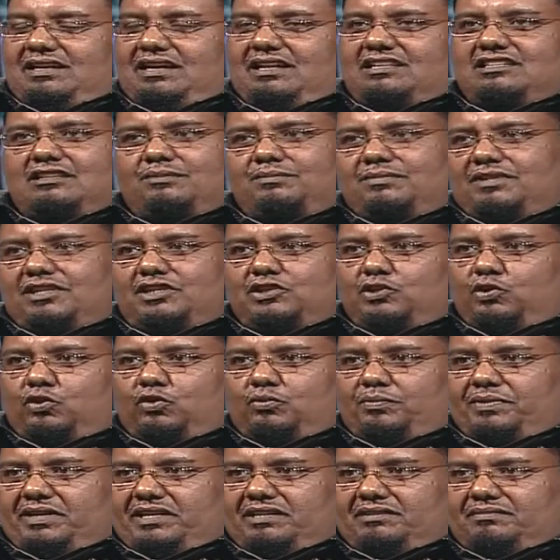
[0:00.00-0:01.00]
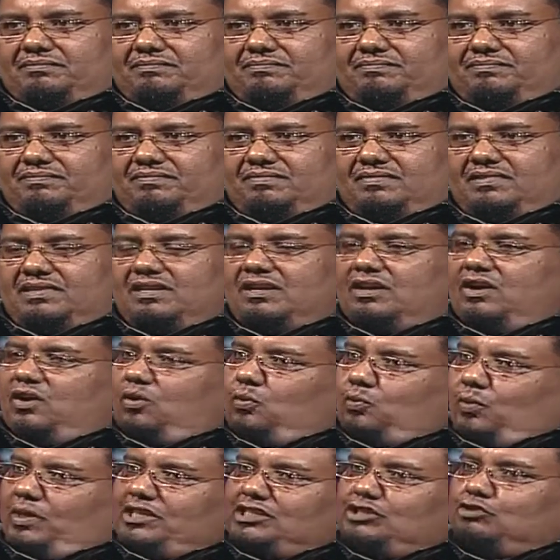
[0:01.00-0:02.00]
And somebody told me,
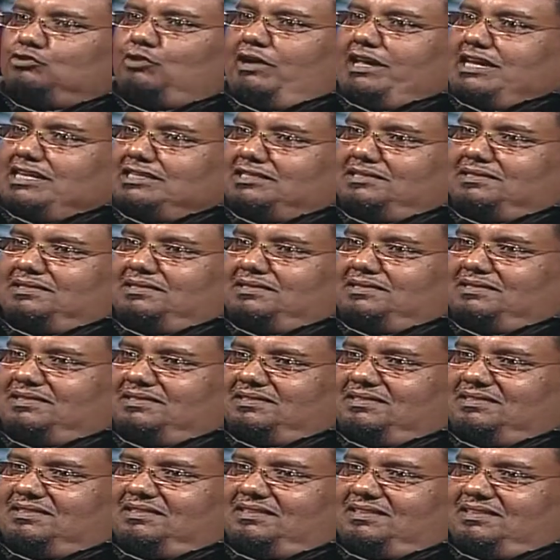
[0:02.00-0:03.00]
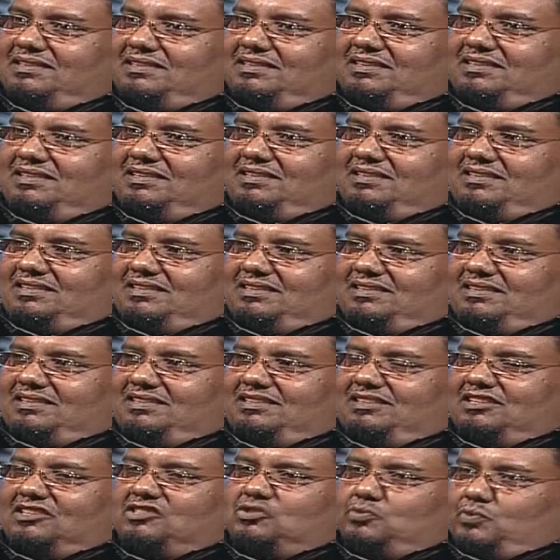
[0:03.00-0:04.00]
what right
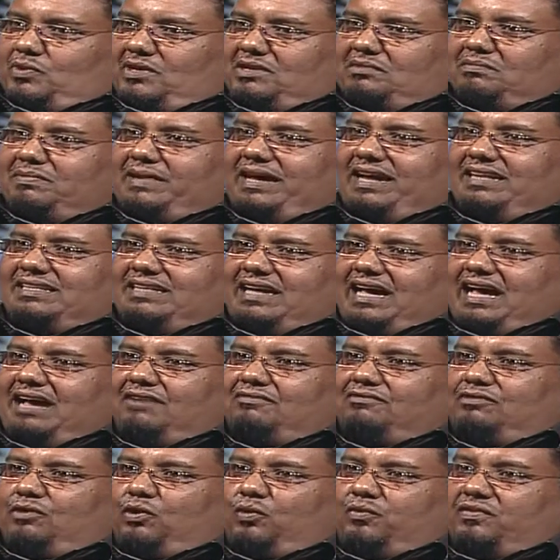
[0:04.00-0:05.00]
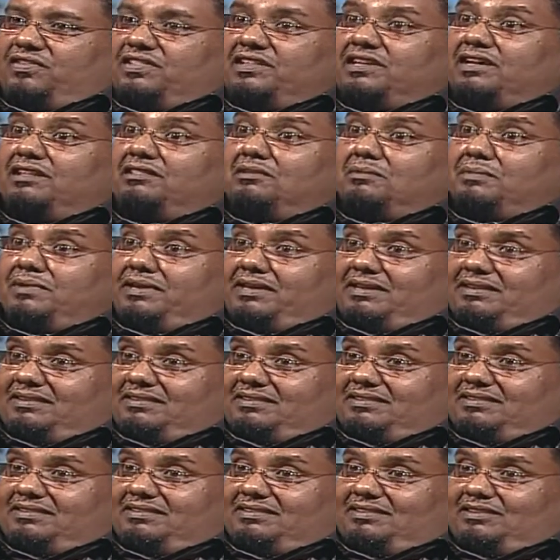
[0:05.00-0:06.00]
does one man have over the other
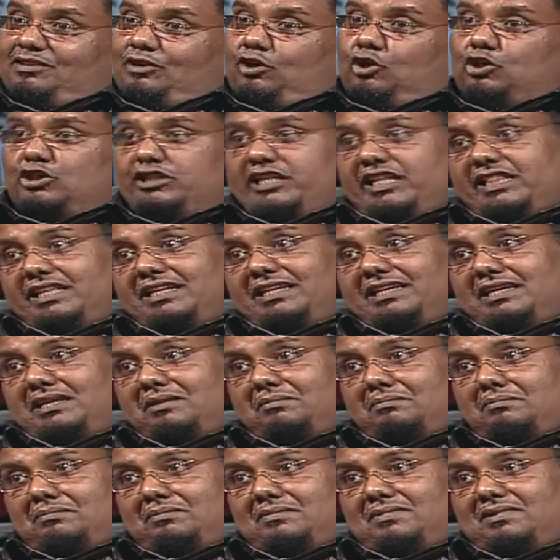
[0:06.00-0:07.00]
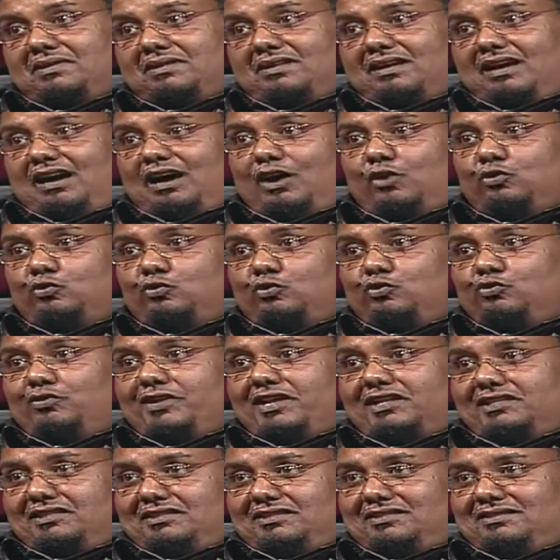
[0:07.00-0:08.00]
man on telling him how to
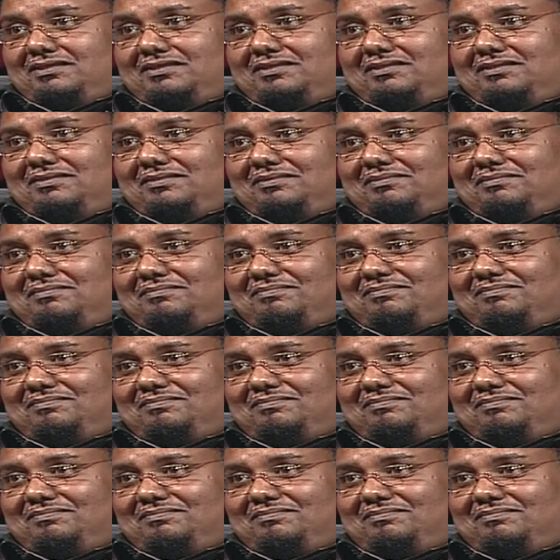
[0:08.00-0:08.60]
dress?